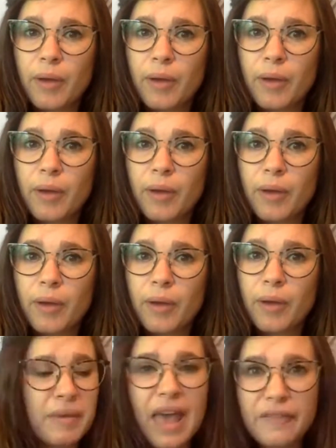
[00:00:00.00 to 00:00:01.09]
In the
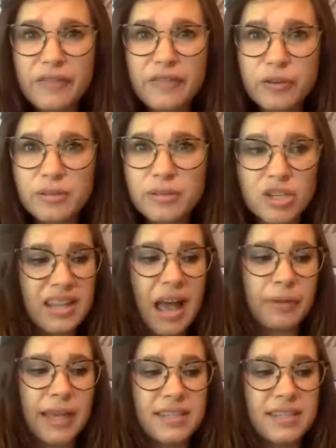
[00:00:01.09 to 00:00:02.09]
afternoon session today, I would like to